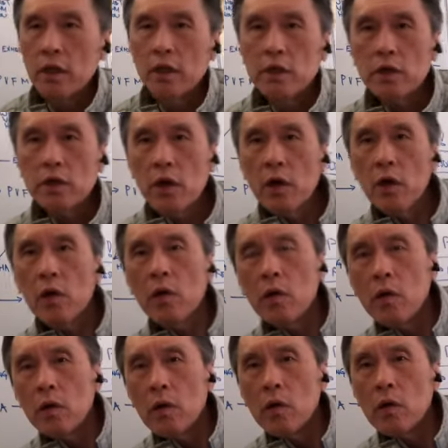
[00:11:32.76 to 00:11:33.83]
So,
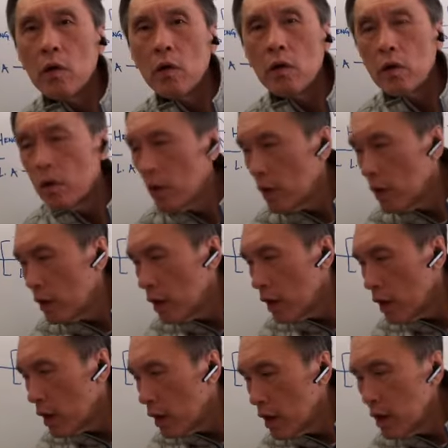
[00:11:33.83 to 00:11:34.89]

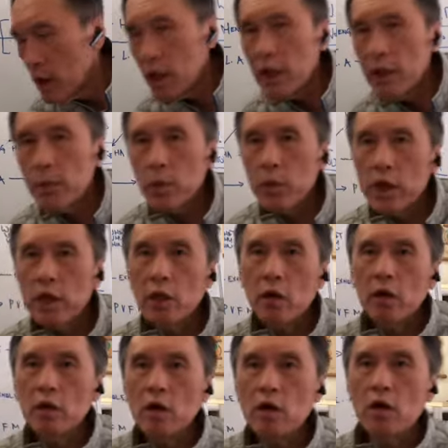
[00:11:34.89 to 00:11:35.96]
if we
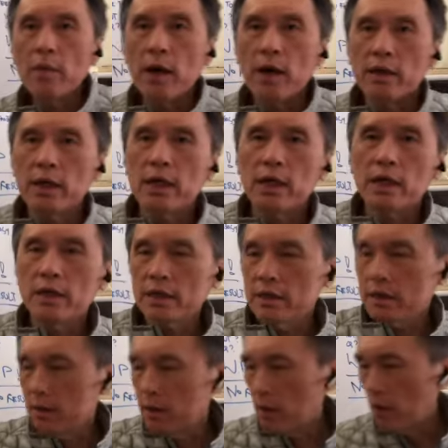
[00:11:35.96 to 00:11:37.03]
don't know about
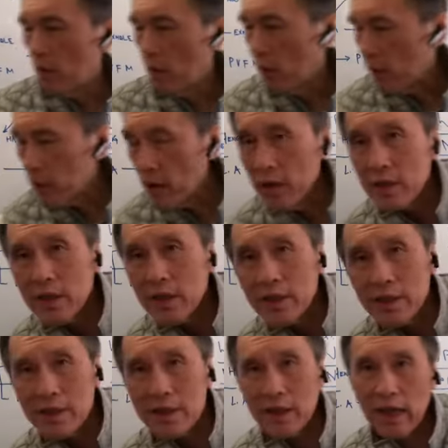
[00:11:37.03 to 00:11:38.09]
this, of course, this
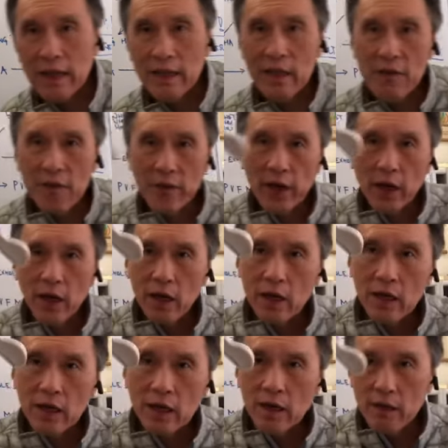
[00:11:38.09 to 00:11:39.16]
is scientific,
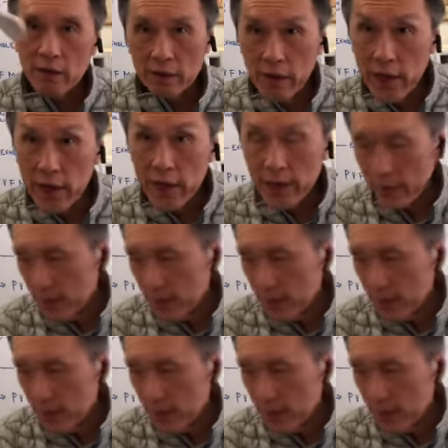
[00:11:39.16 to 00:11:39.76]
right?